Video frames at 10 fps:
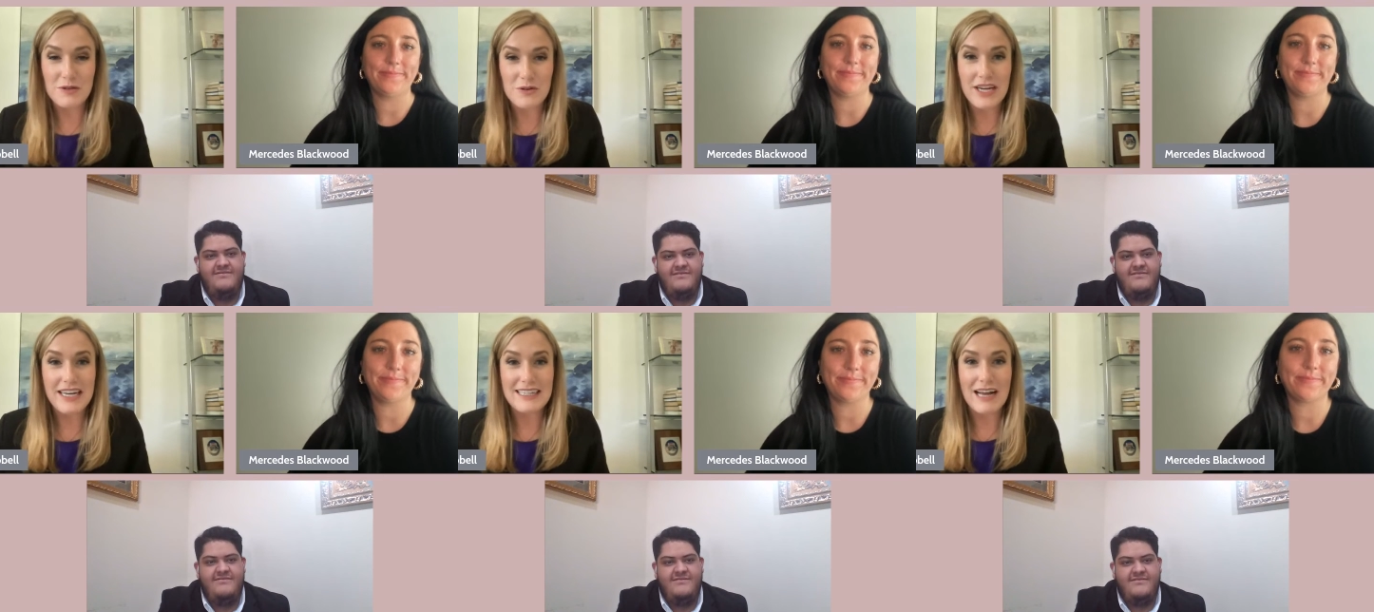
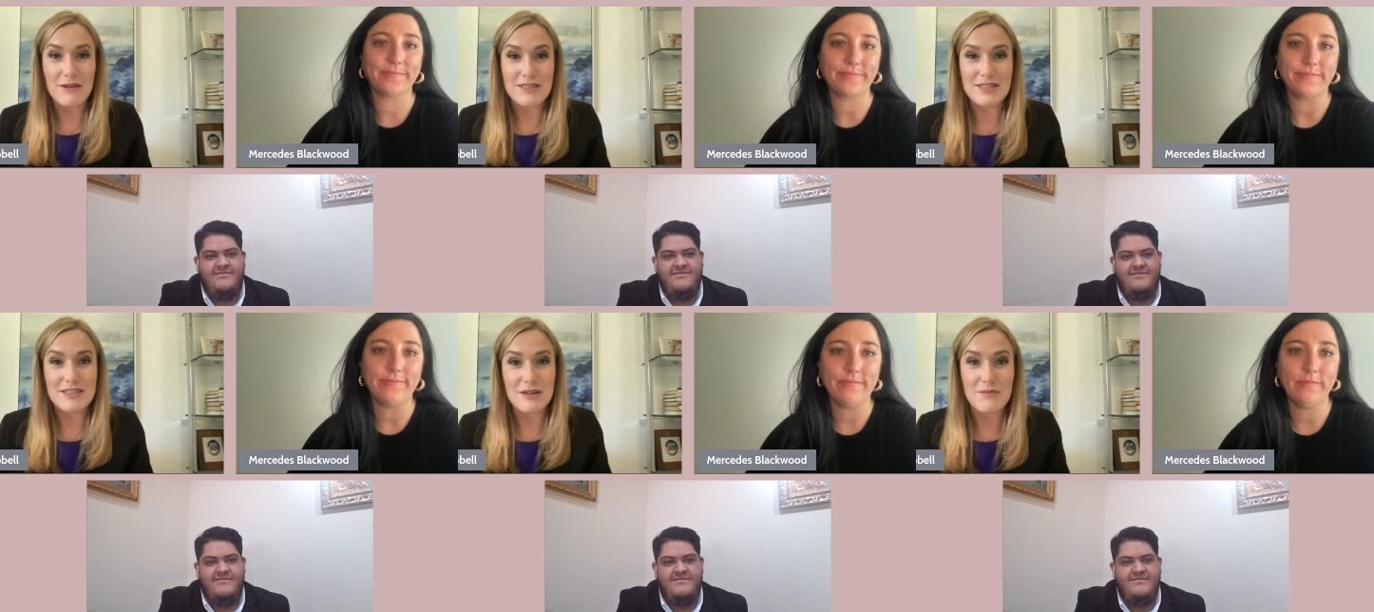Speaker 1: creating now a
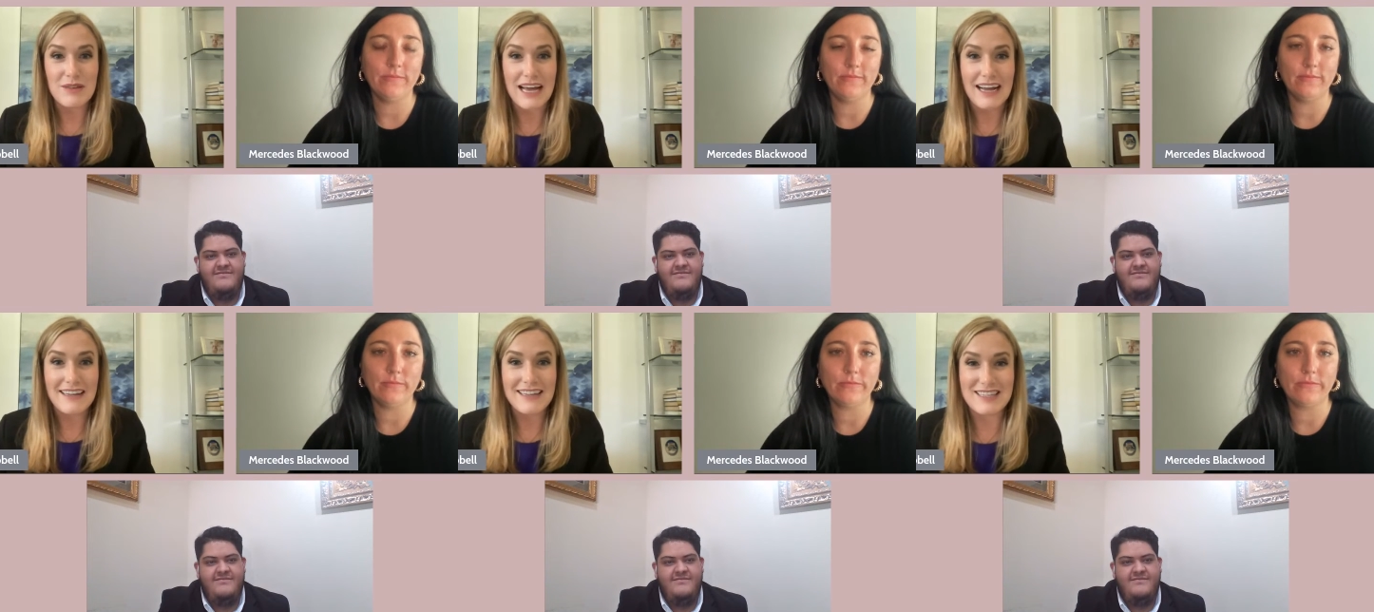system
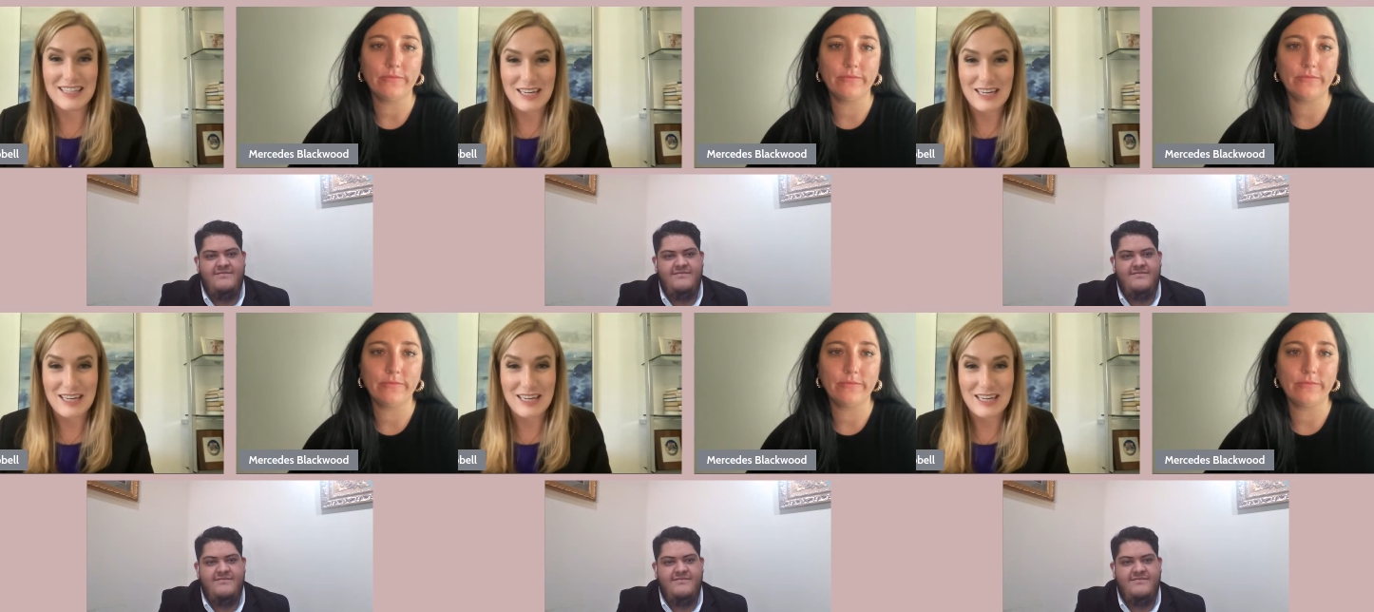that is